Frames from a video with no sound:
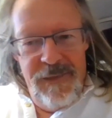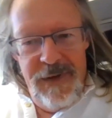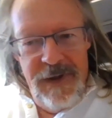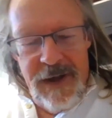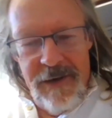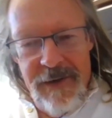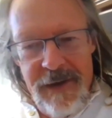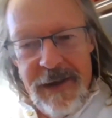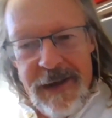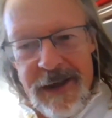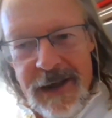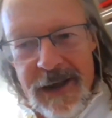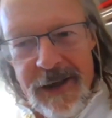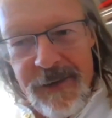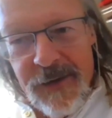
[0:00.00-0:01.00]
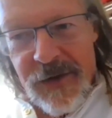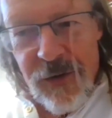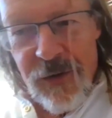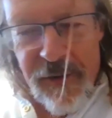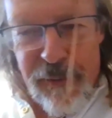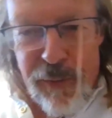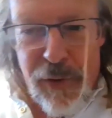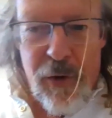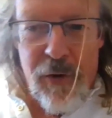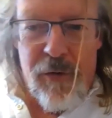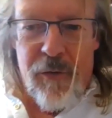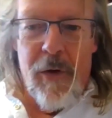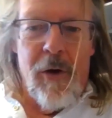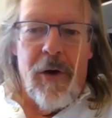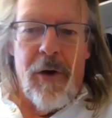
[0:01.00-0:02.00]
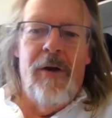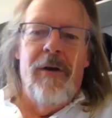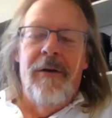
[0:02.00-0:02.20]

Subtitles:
you know, in the sort of prog rock